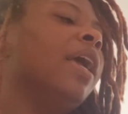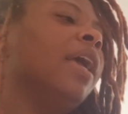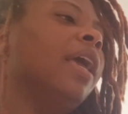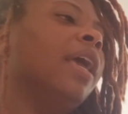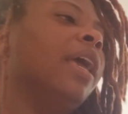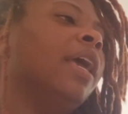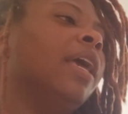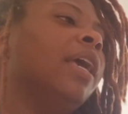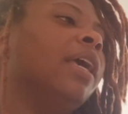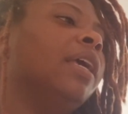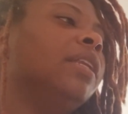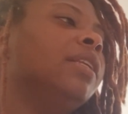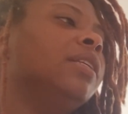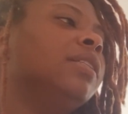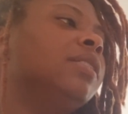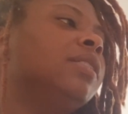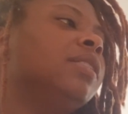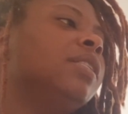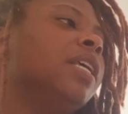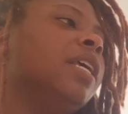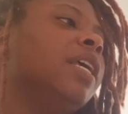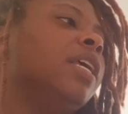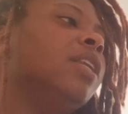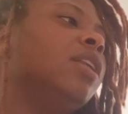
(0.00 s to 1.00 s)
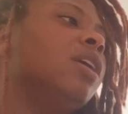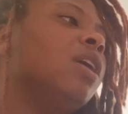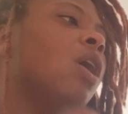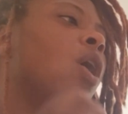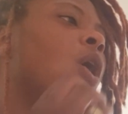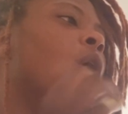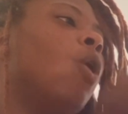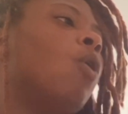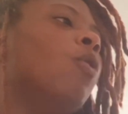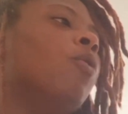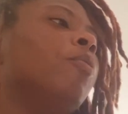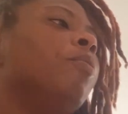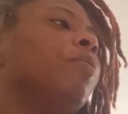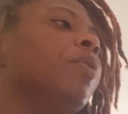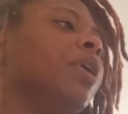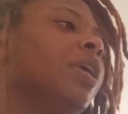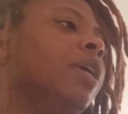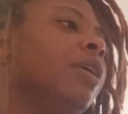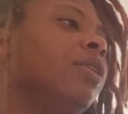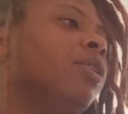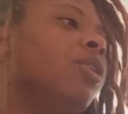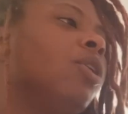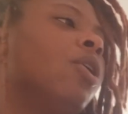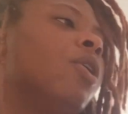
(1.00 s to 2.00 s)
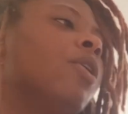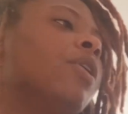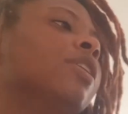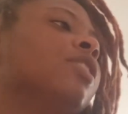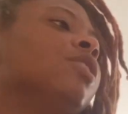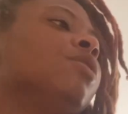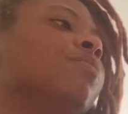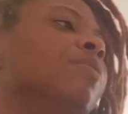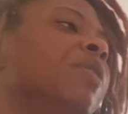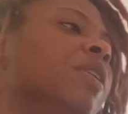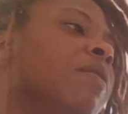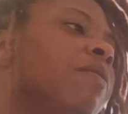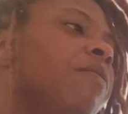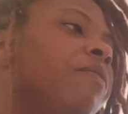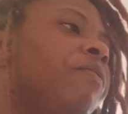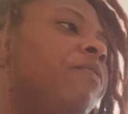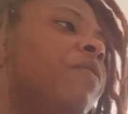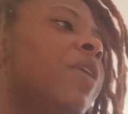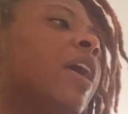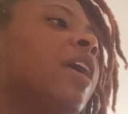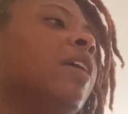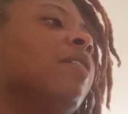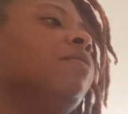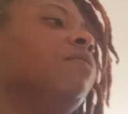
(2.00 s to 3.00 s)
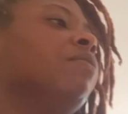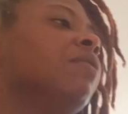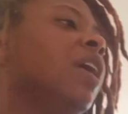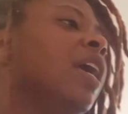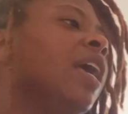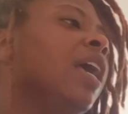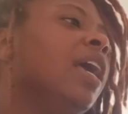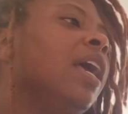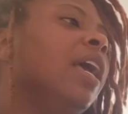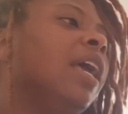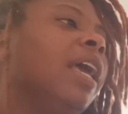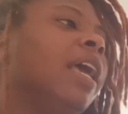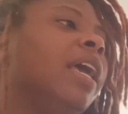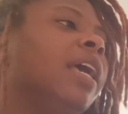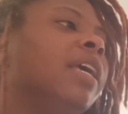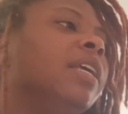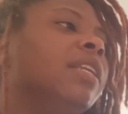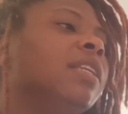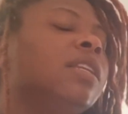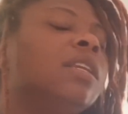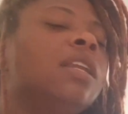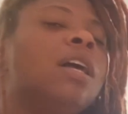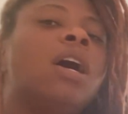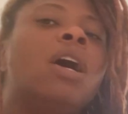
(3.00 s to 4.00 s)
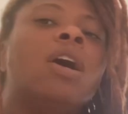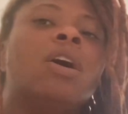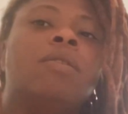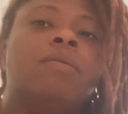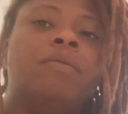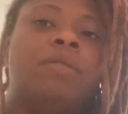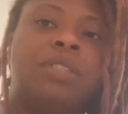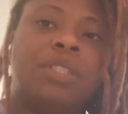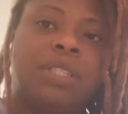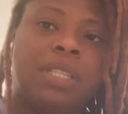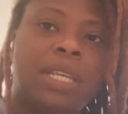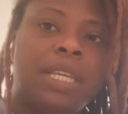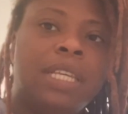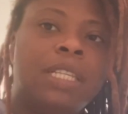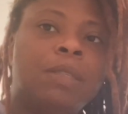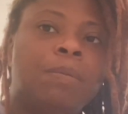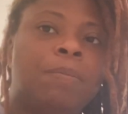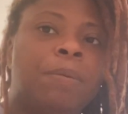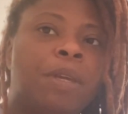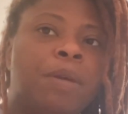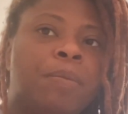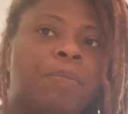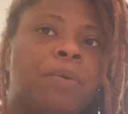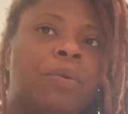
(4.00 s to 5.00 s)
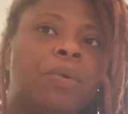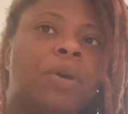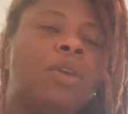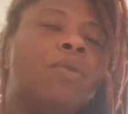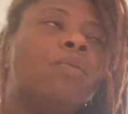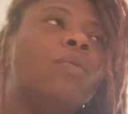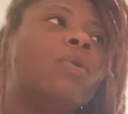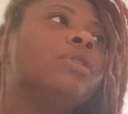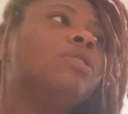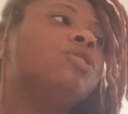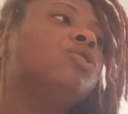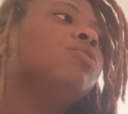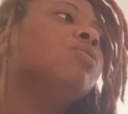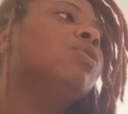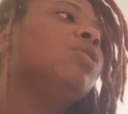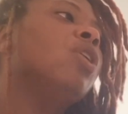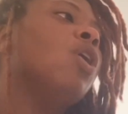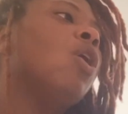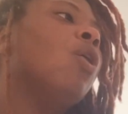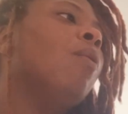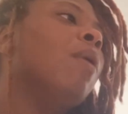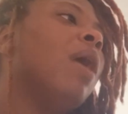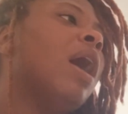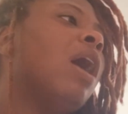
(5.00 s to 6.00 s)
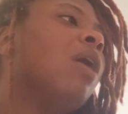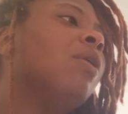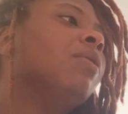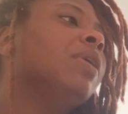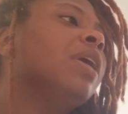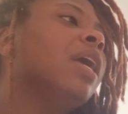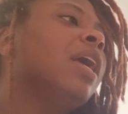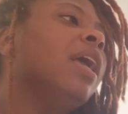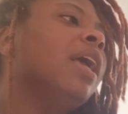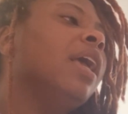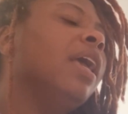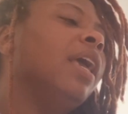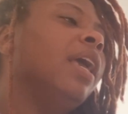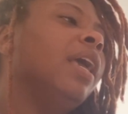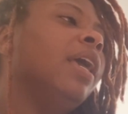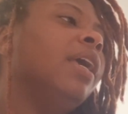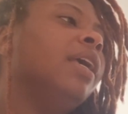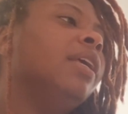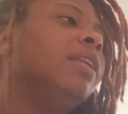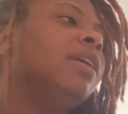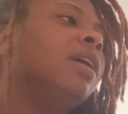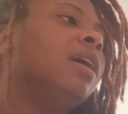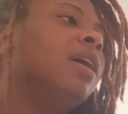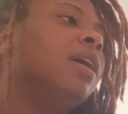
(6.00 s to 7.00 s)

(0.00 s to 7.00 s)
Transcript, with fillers: and send hope, encouragement, faith, and love to his people. He wants you to go out and